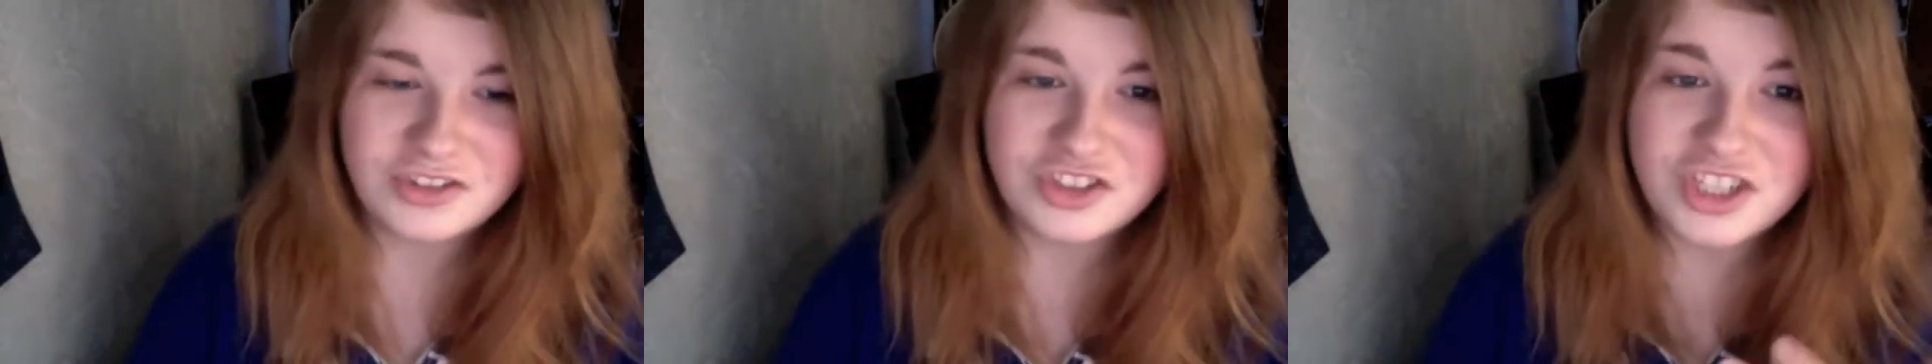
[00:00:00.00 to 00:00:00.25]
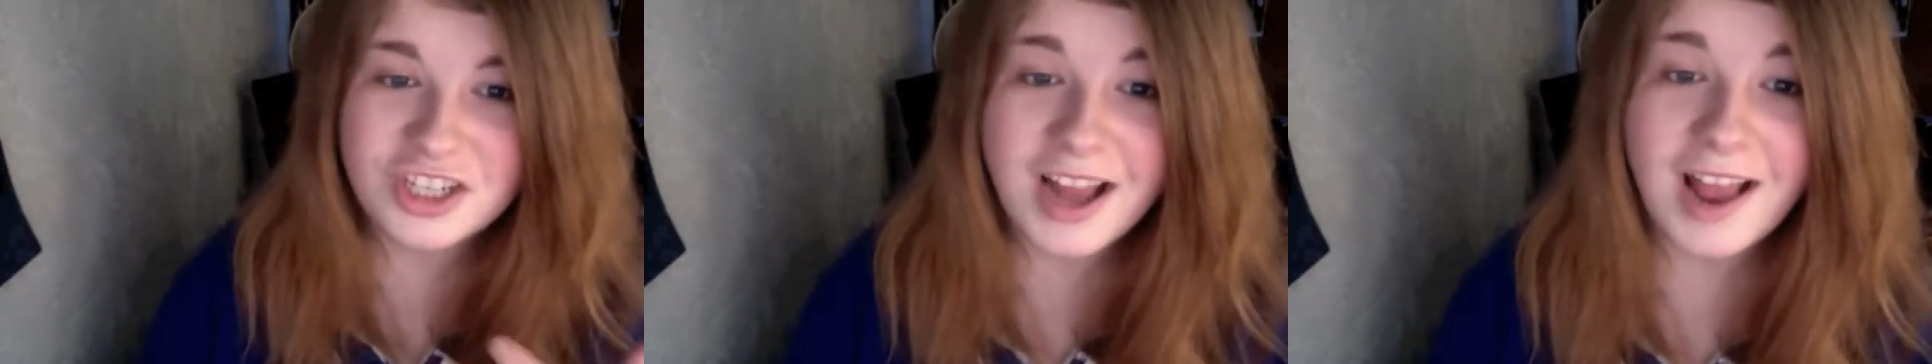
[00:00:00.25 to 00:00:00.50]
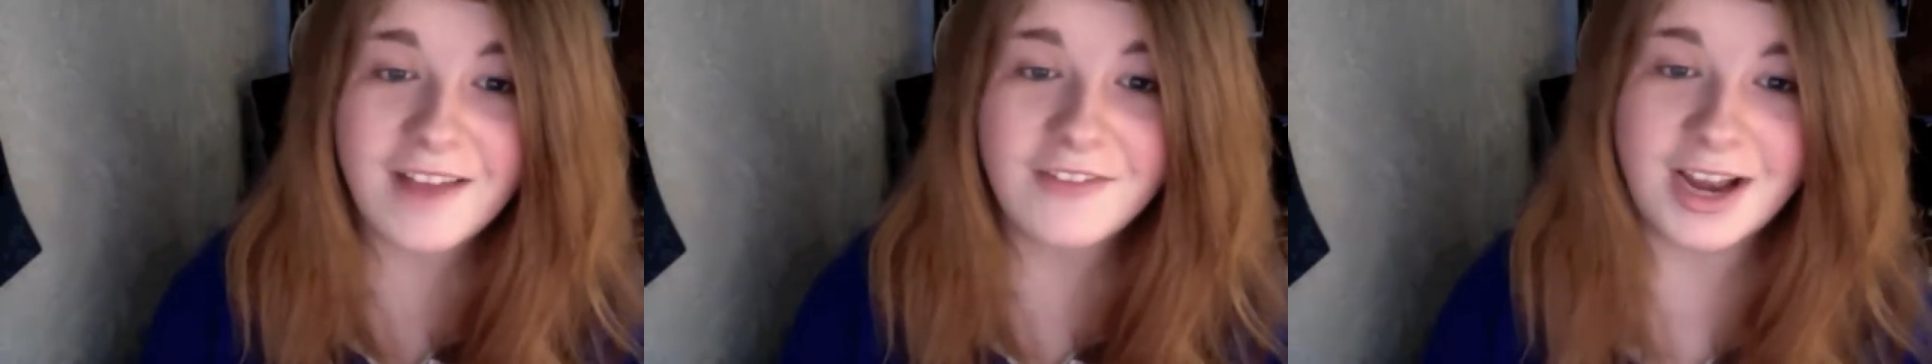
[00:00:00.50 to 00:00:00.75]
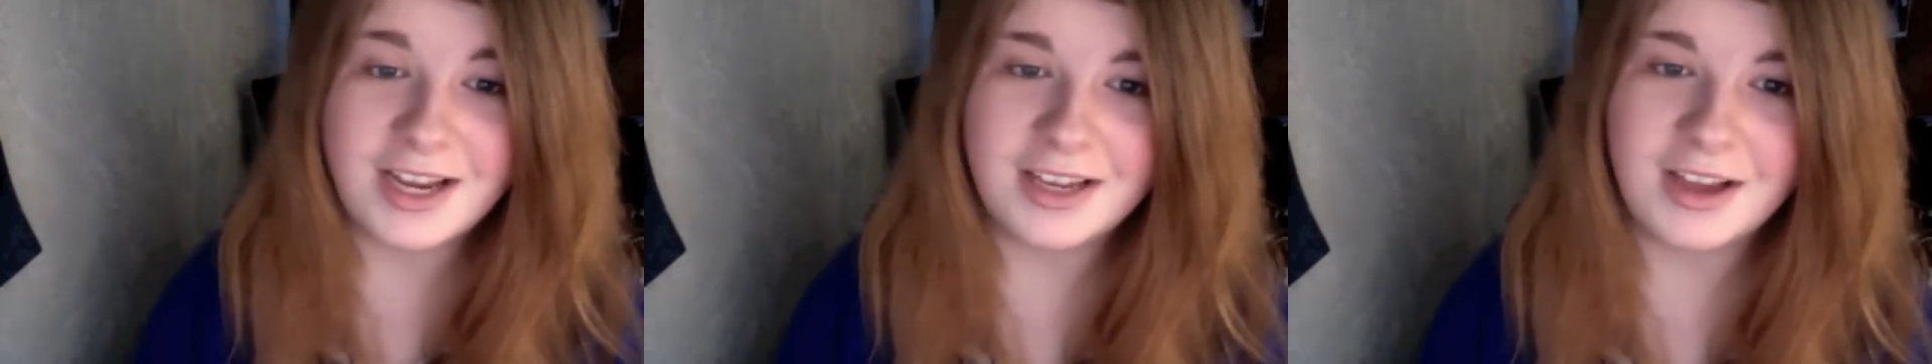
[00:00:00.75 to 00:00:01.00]
She can have
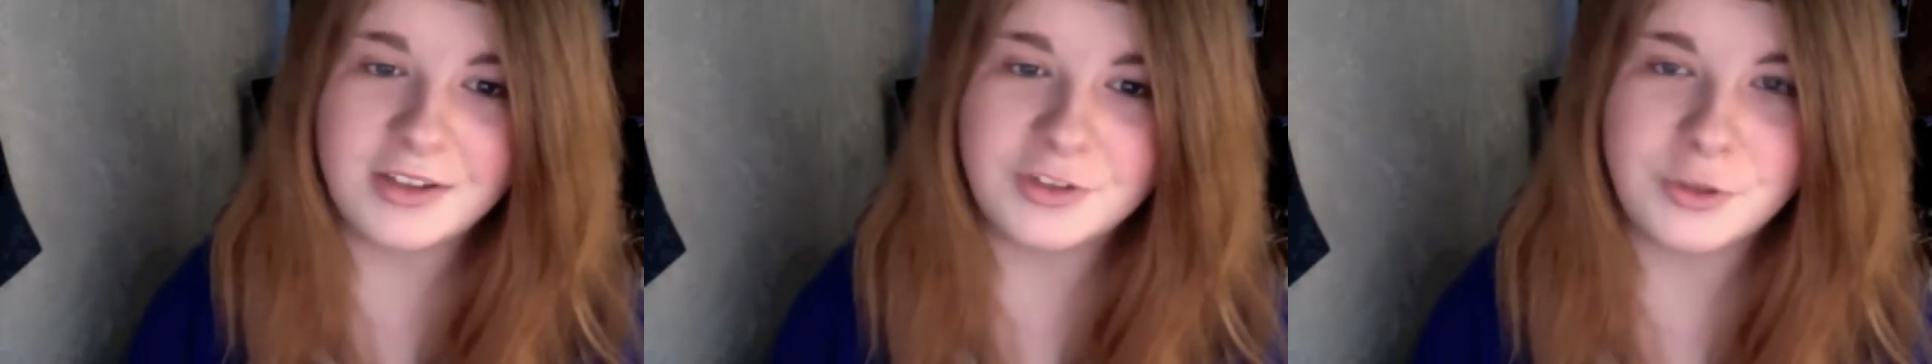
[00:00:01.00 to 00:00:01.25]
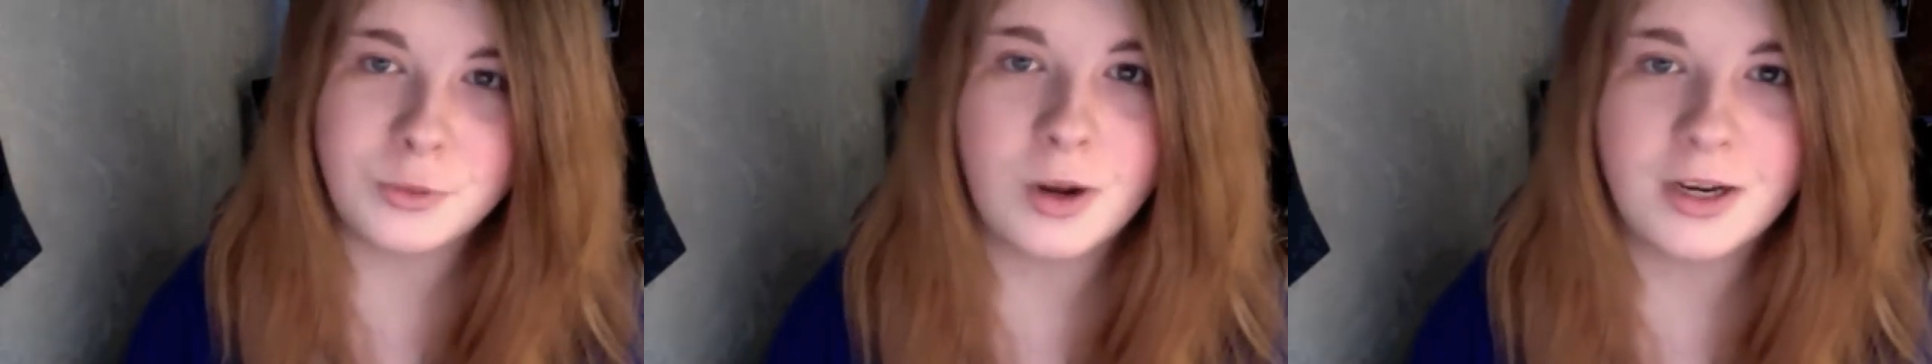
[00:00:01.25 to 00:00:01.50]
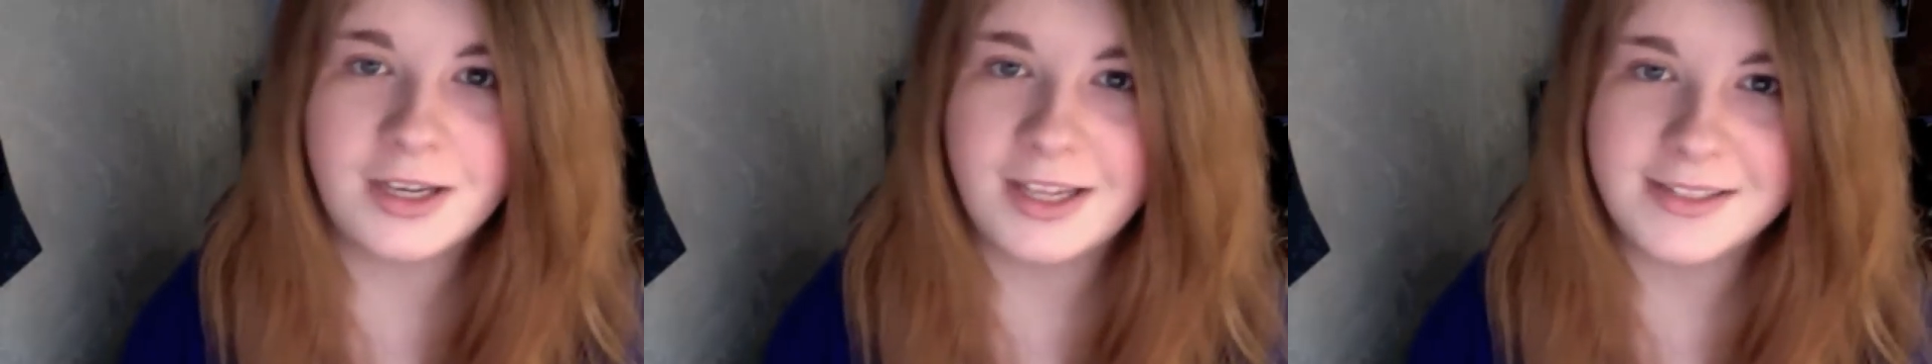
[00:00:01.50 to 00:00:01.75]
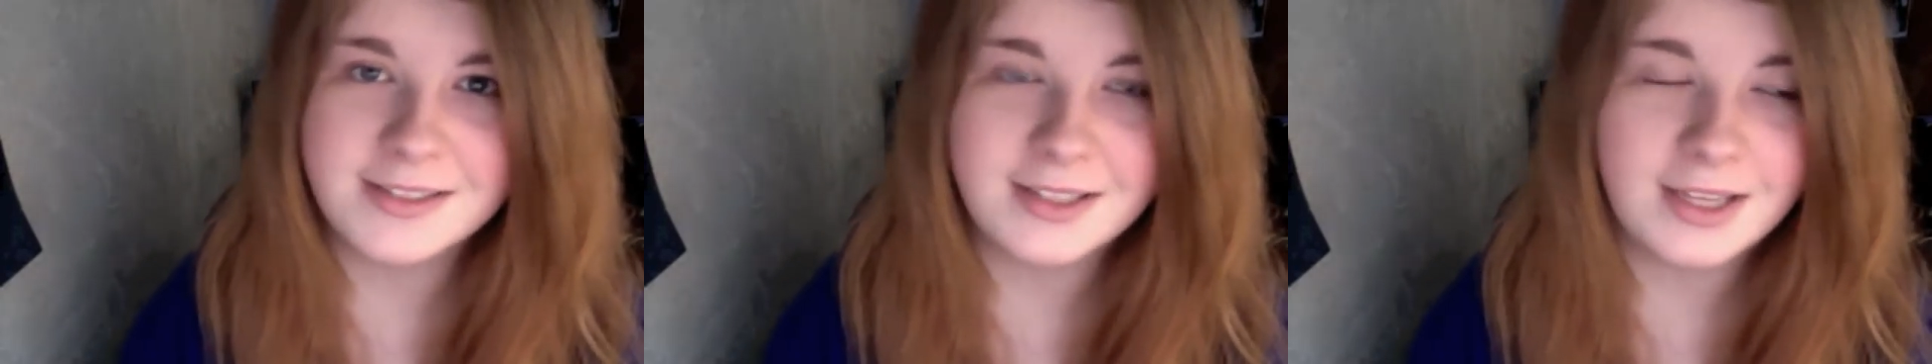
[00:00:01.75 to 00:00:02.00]
any guy she wanted
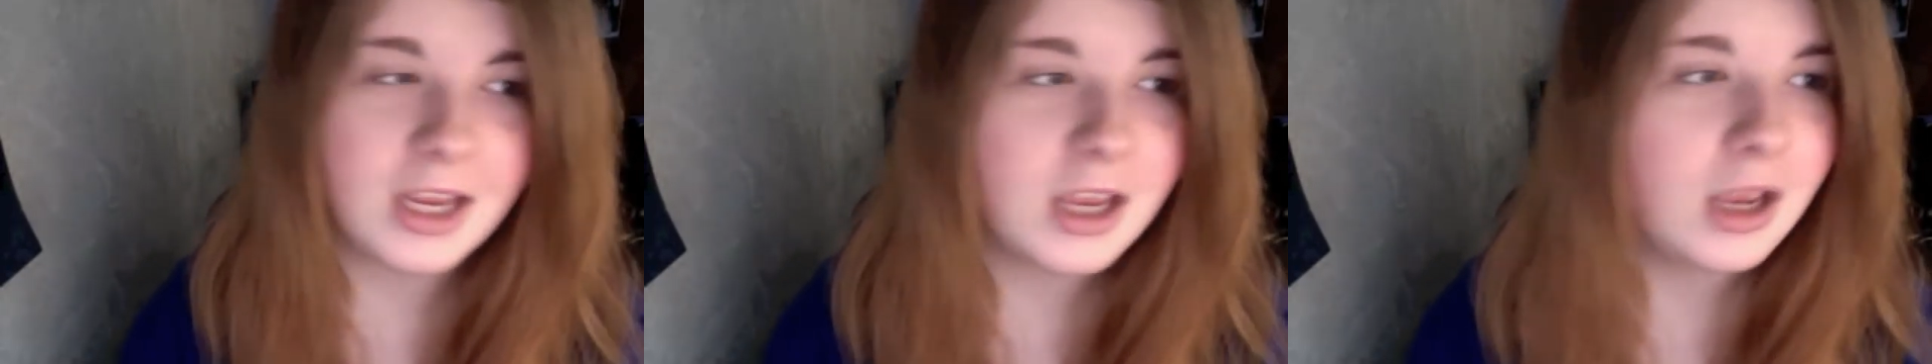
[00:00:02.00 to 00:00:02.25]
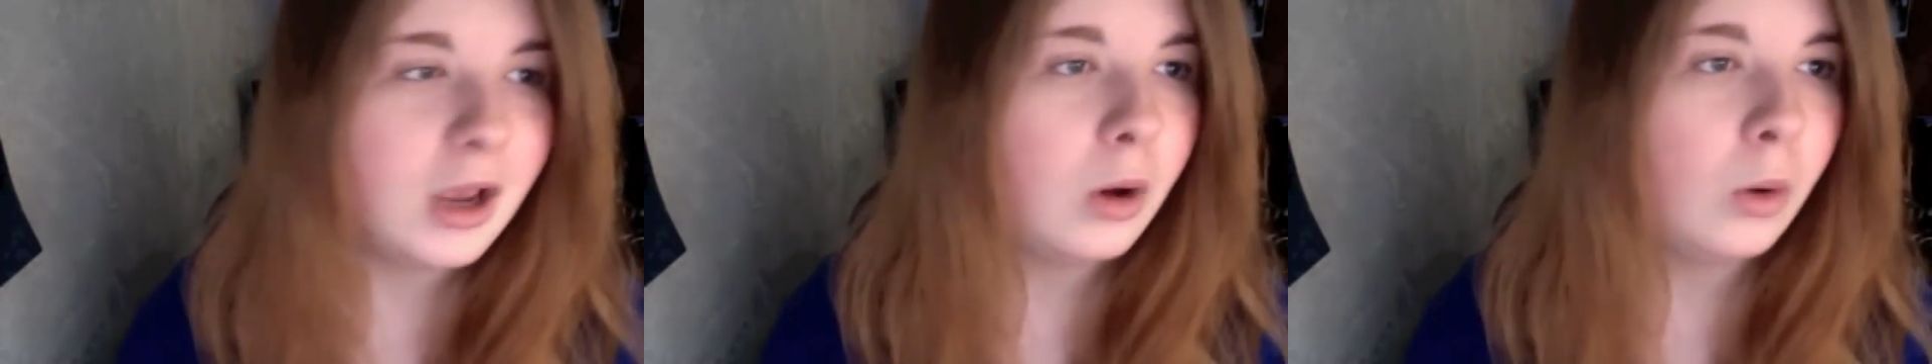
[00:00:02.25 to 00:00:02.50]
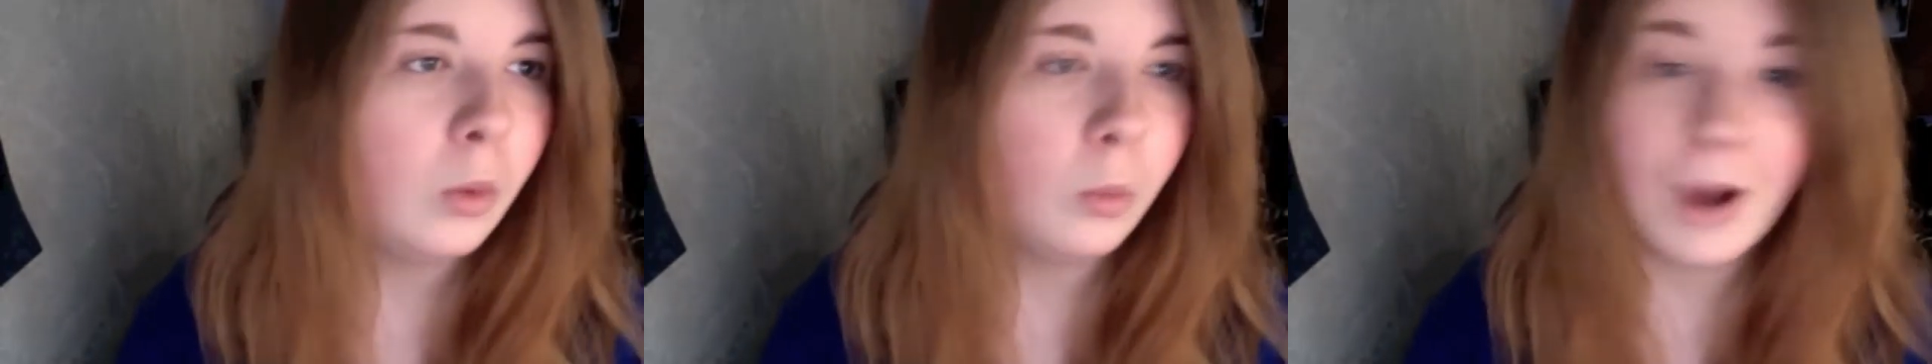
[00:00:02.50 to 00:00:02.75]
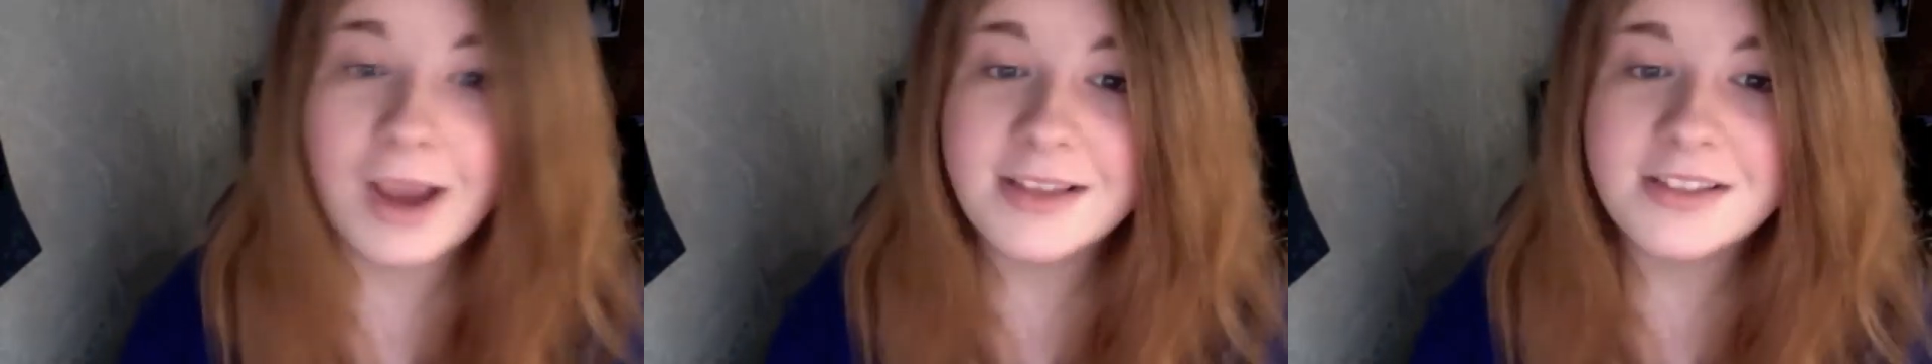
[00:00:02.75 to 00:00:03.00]
easily.
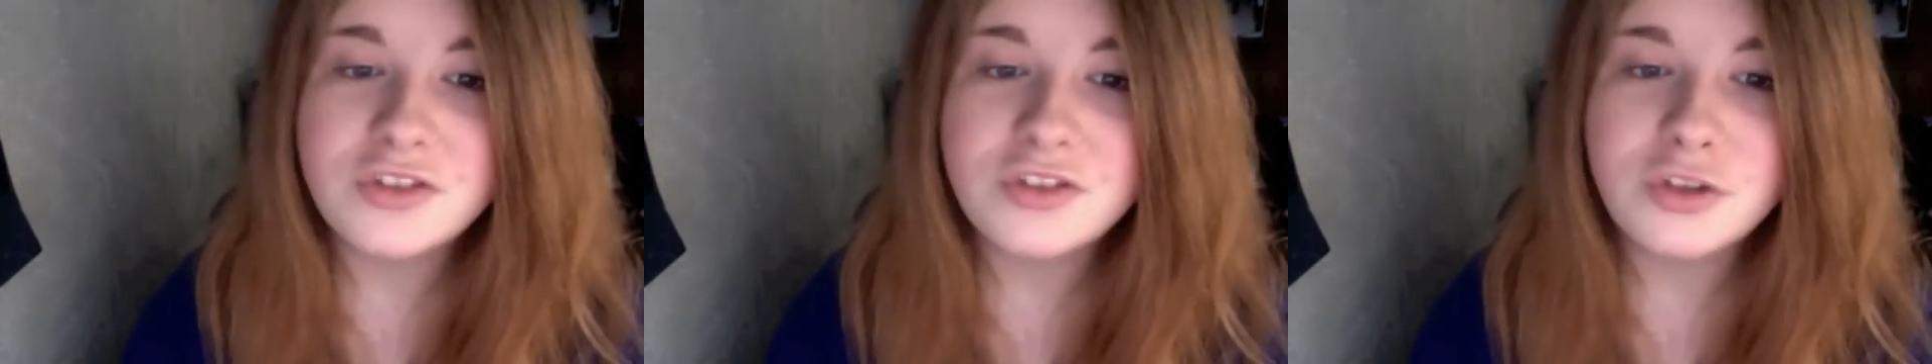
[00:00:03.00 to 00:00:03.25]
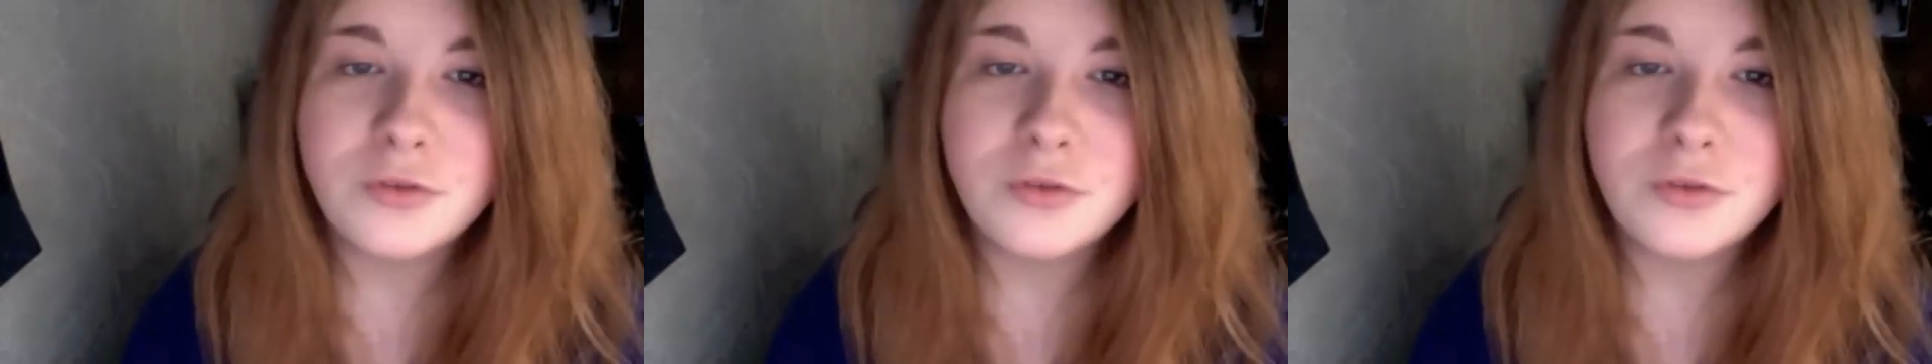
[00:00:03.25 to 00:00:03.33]
Why isn't she for